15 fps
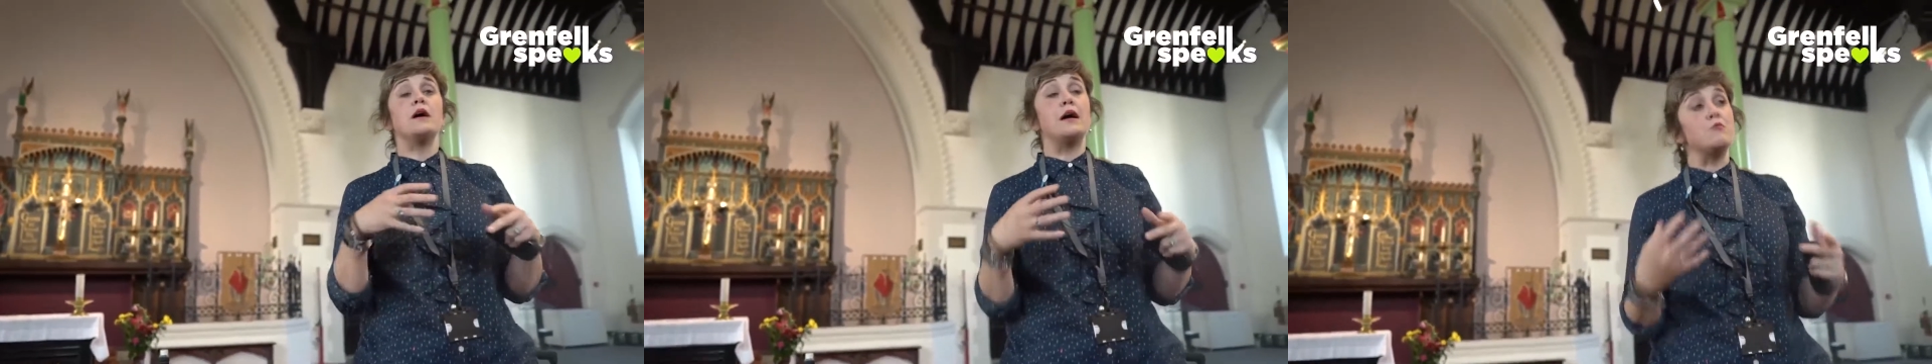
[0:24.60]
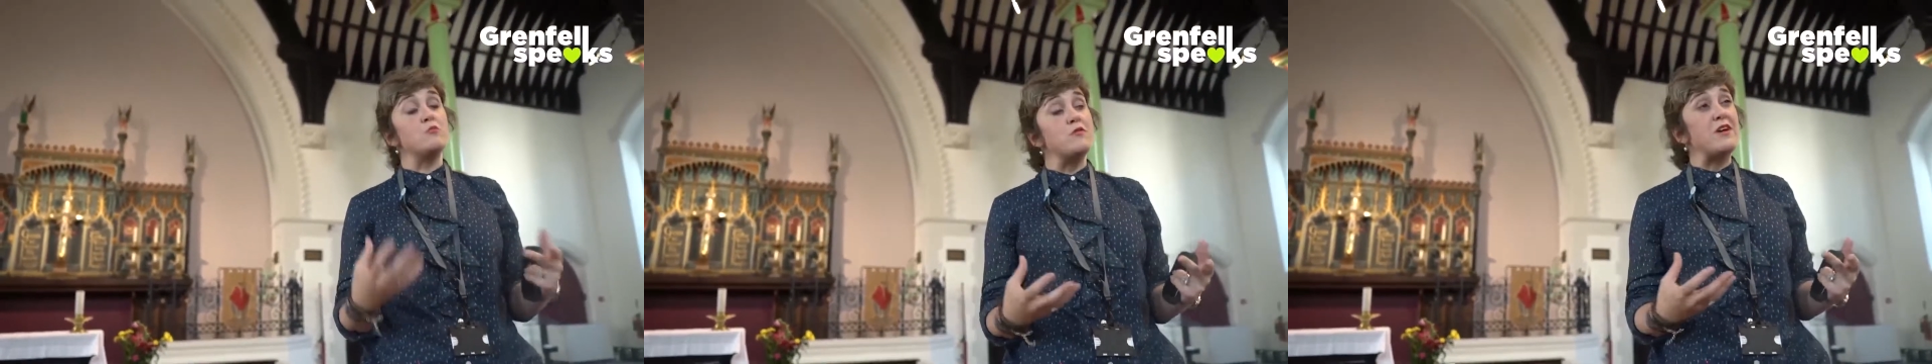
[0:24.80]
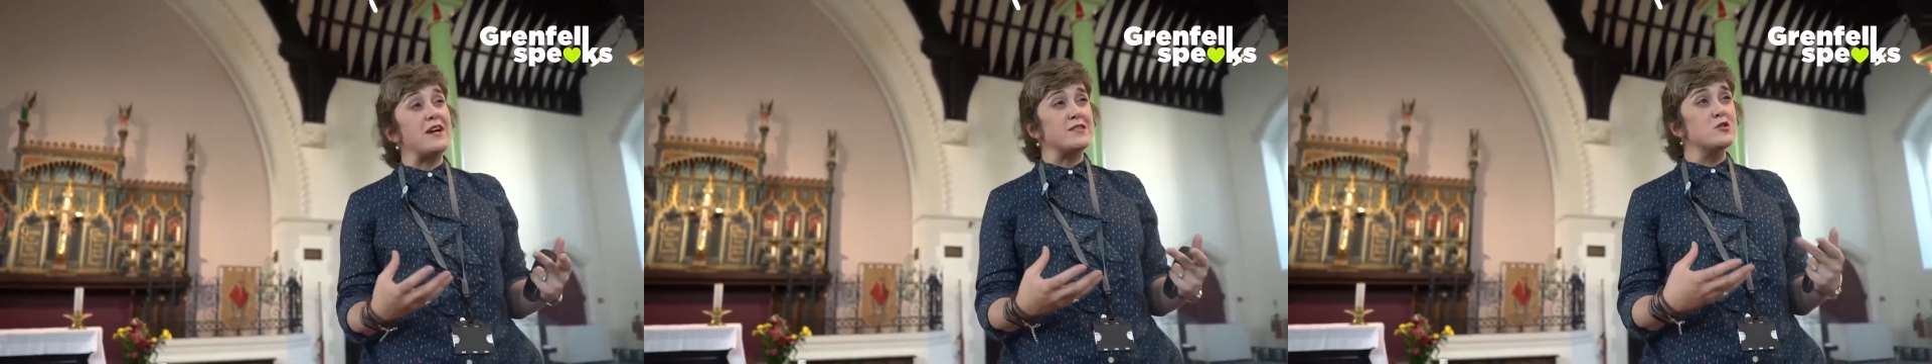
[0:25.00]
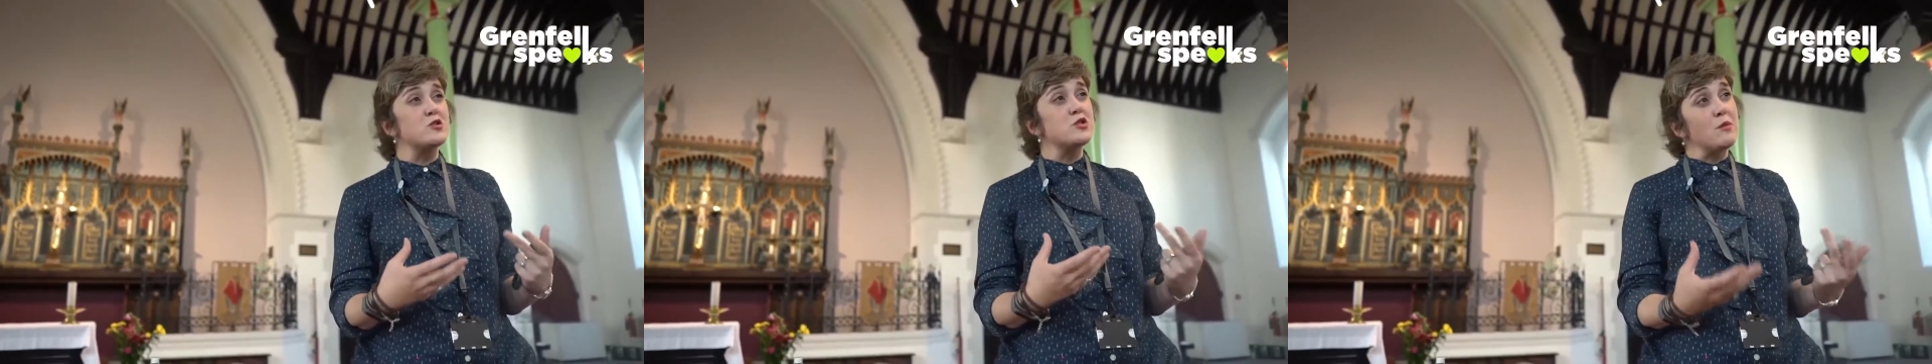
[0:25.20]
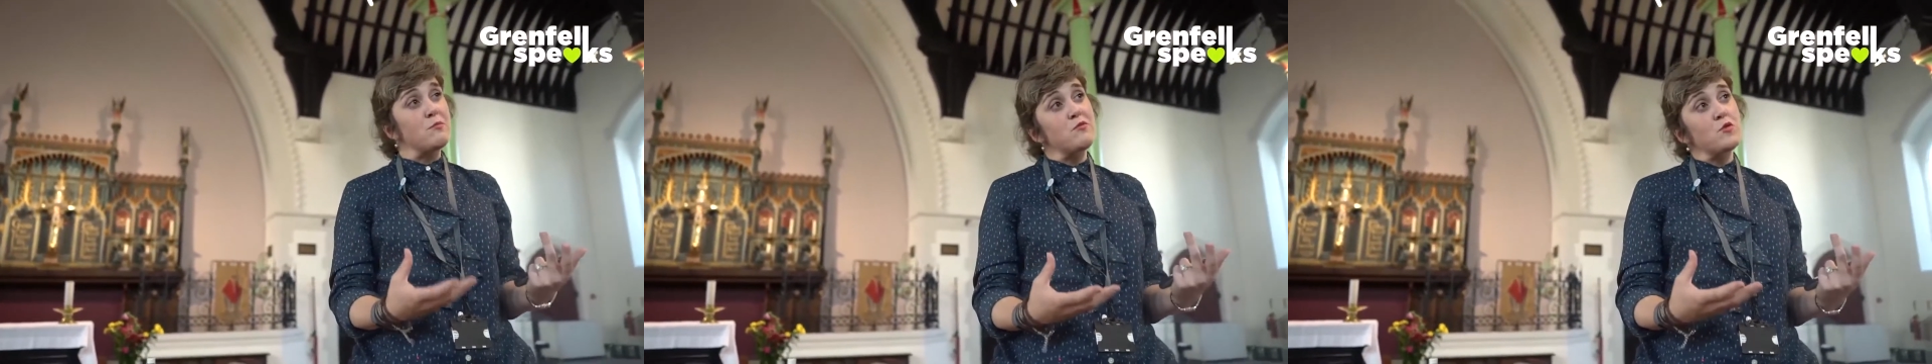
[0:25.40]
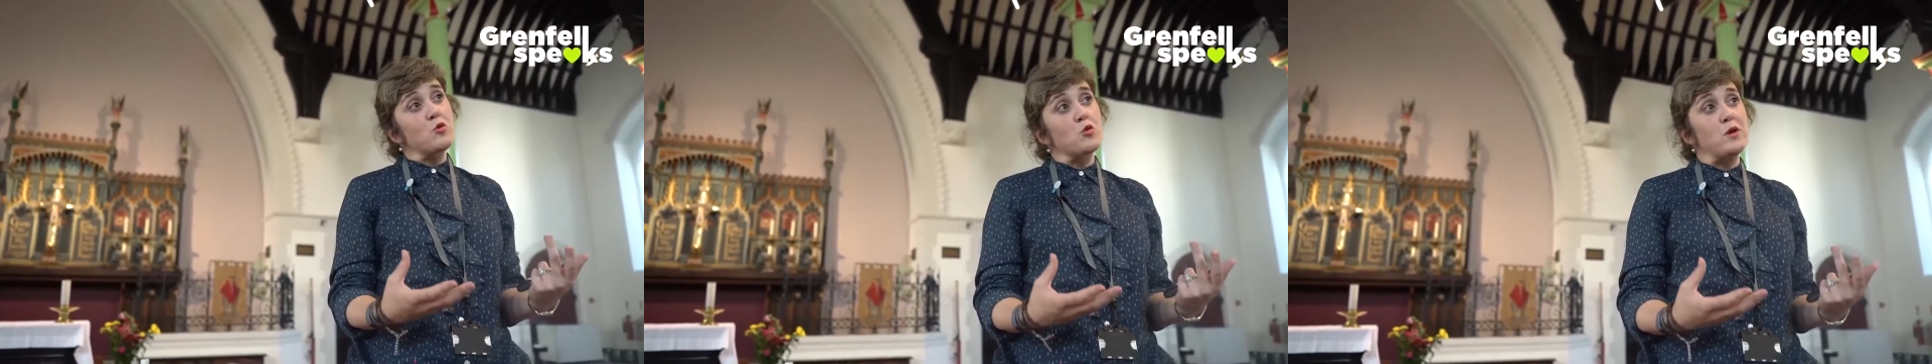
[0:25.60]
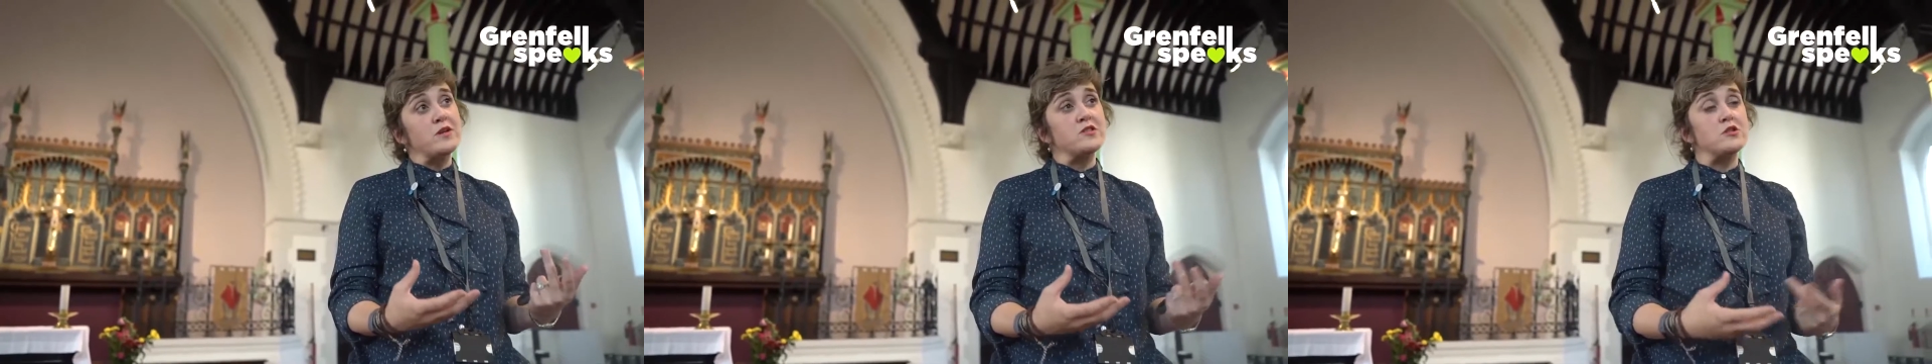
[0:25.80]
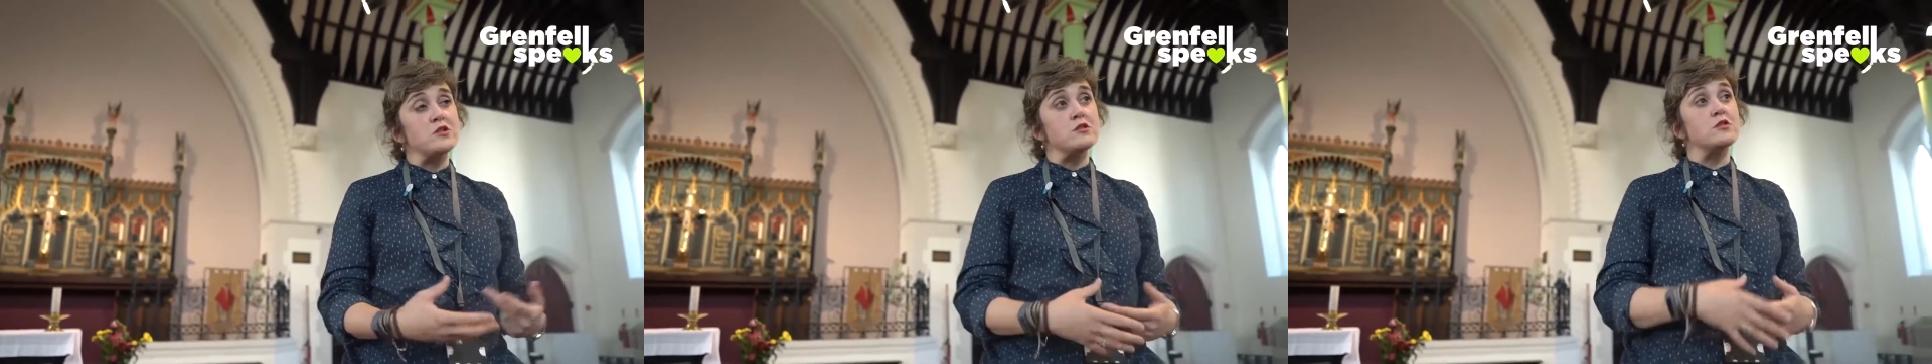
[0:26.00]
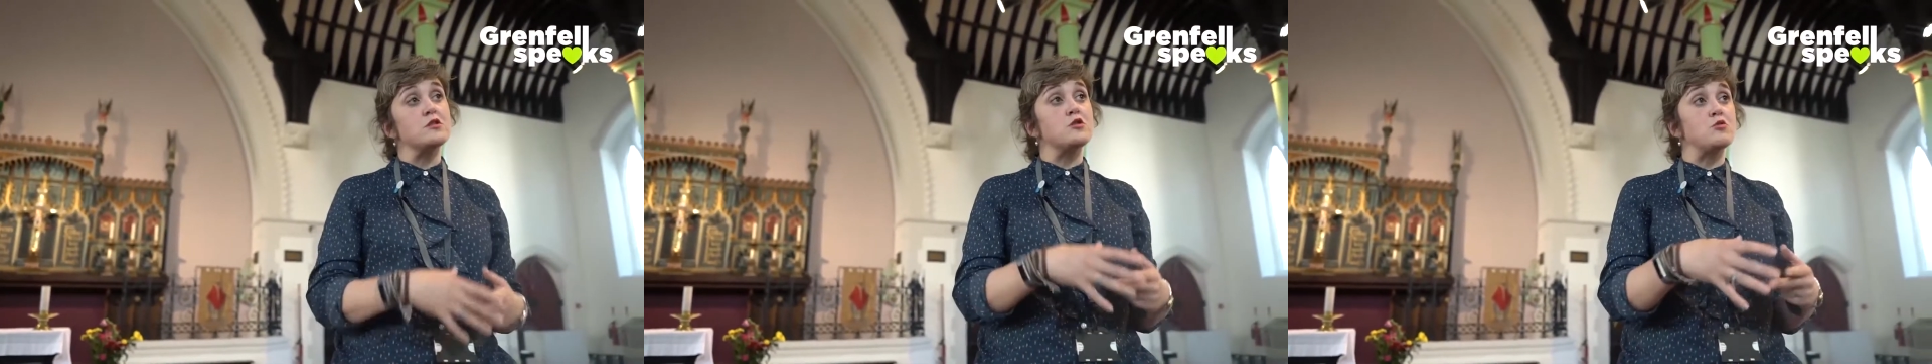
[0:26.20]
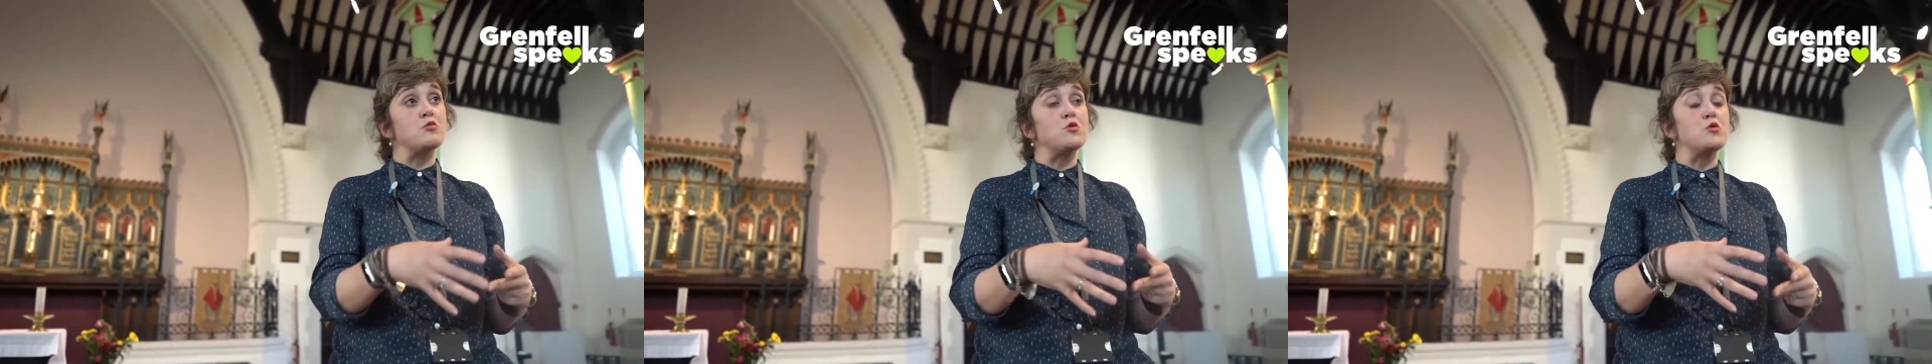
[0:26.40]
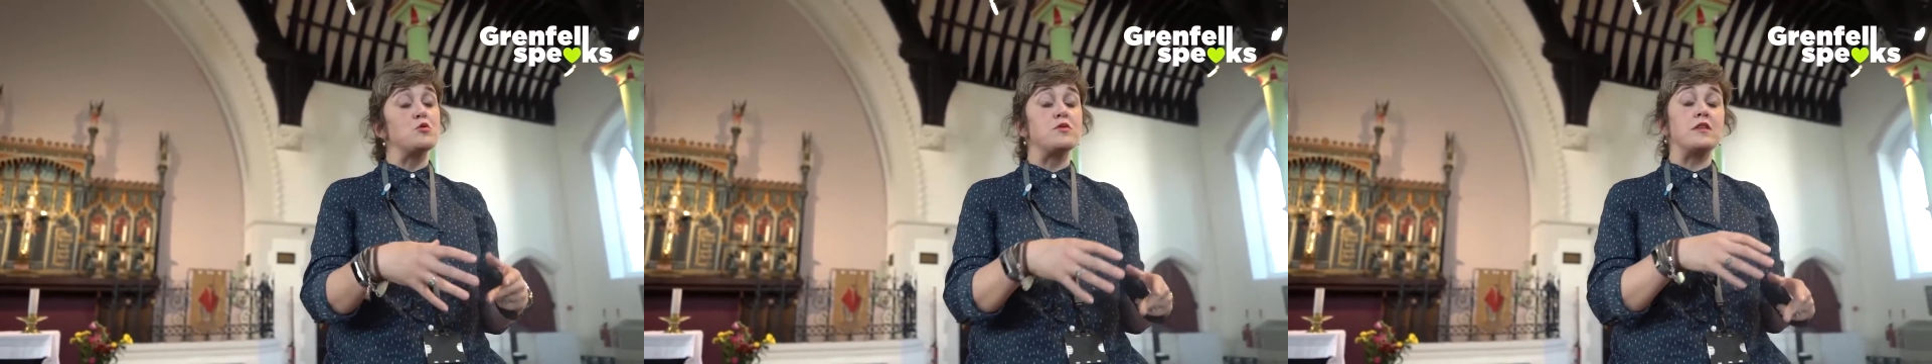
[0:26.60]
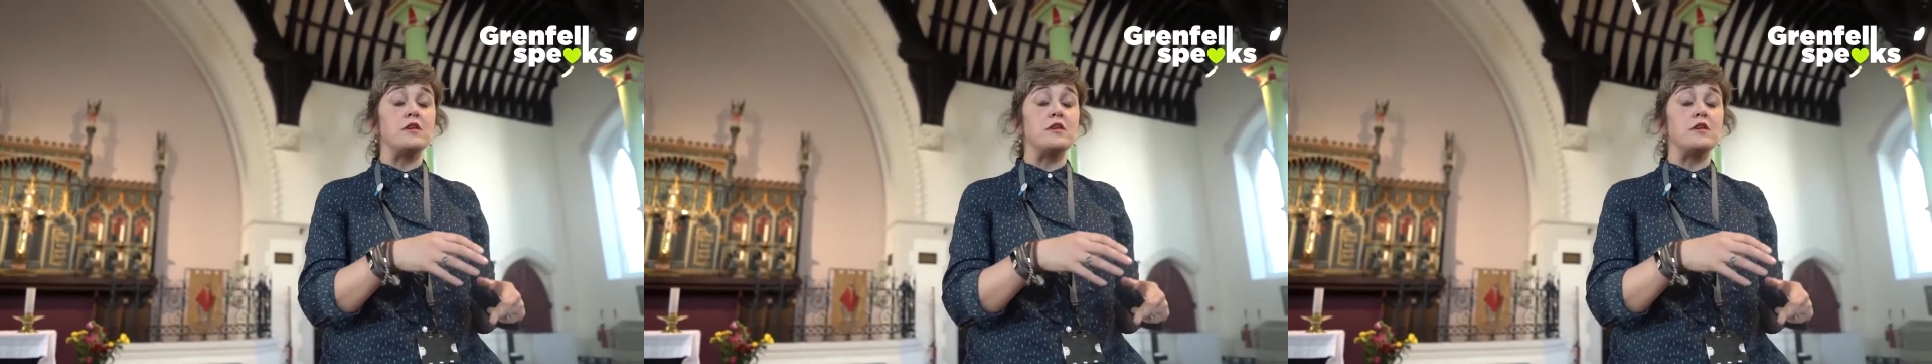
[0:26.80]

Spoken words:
And we've answered some of your questions through